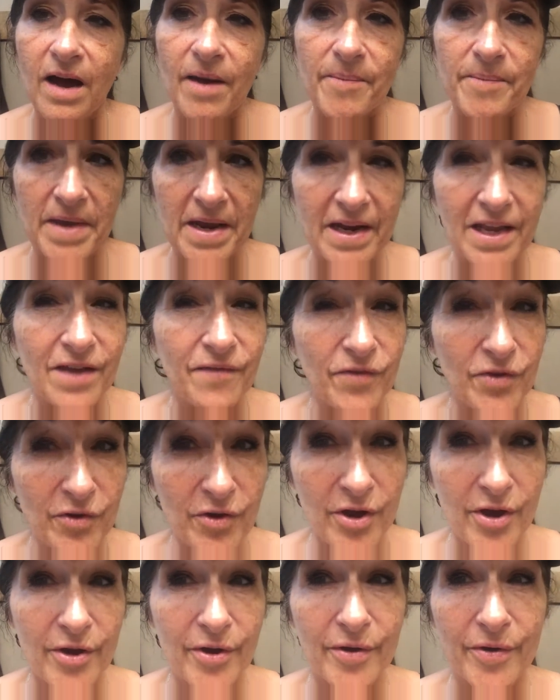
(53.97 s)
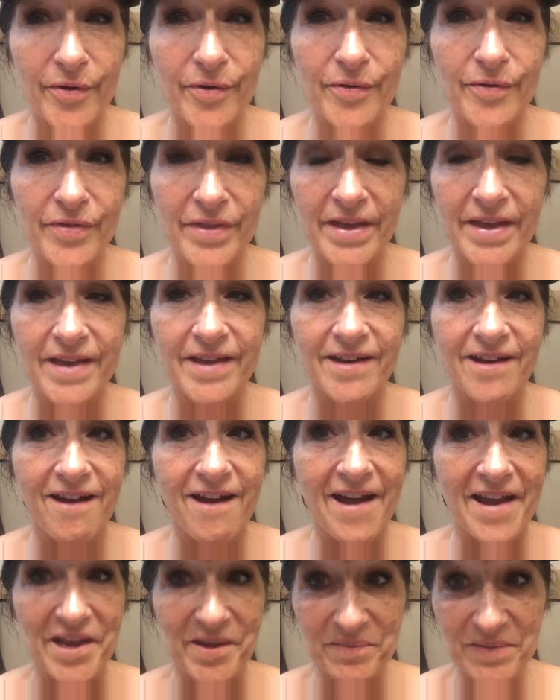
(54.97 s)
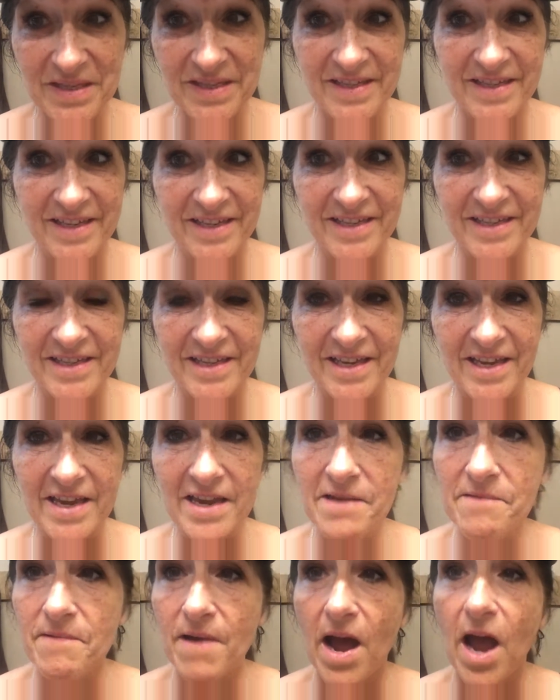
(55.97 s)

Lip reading: Many of you know that I am 60.